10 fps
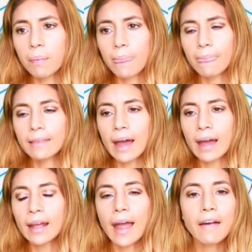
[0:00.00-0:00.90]

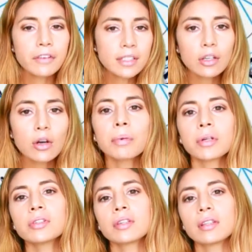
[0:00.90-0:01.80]
that every single
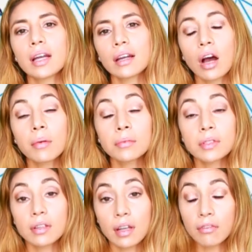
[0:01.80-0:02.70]
person that comes
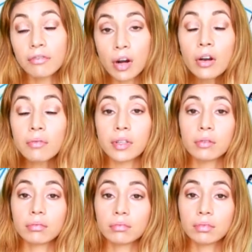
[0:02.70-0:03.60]
in front of you,
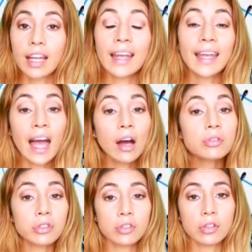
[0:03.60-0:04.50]
that
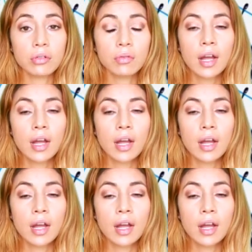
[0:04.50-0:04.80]
encounters you,